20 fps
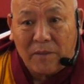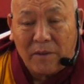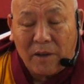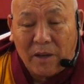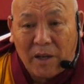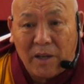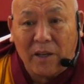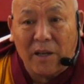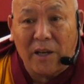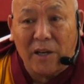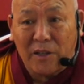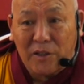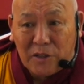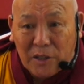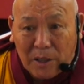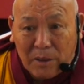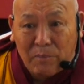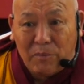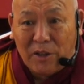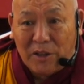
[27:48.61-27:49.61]
I gained
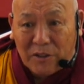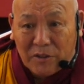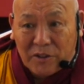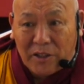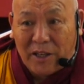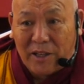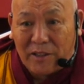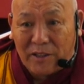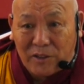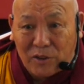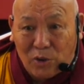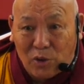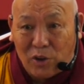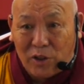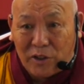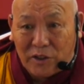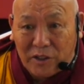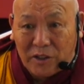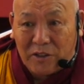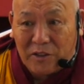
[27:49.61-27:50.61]
some insight and
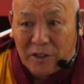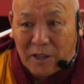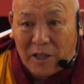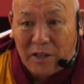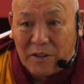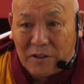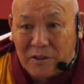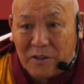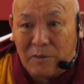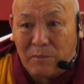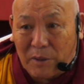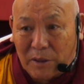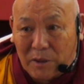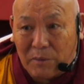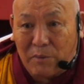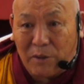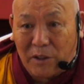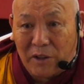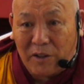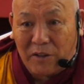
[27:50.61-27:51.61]
knowledge in science and
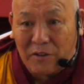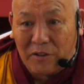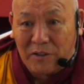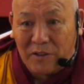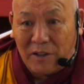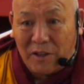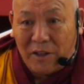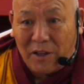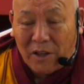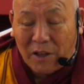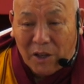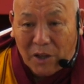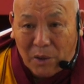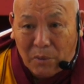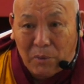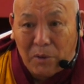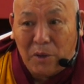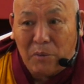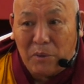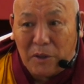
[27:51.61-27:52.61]
mathematics.
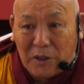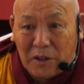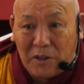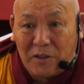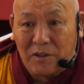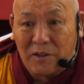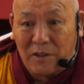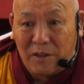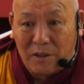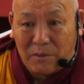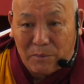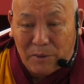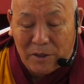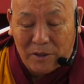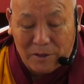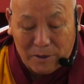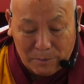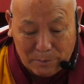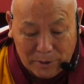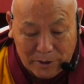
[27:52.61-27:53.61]
Even with this
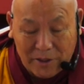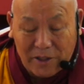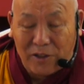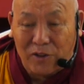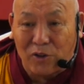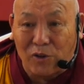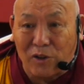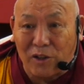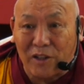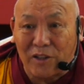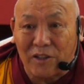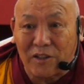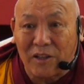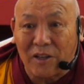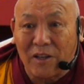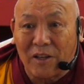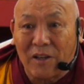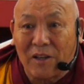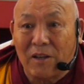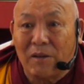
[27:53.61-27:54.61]
limited knowledge,
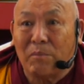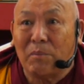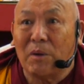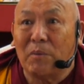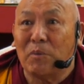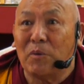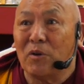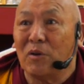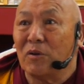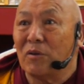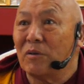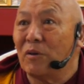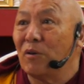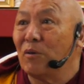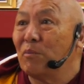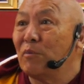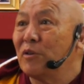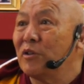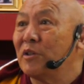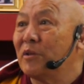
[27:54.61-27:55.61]
people
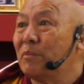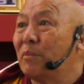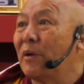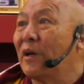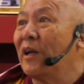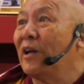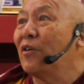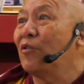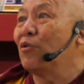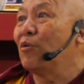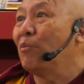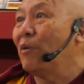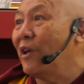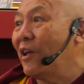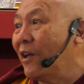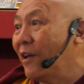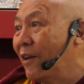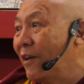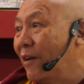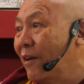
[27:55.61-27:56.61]
almost pray to
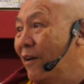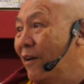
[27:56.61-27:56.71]
me.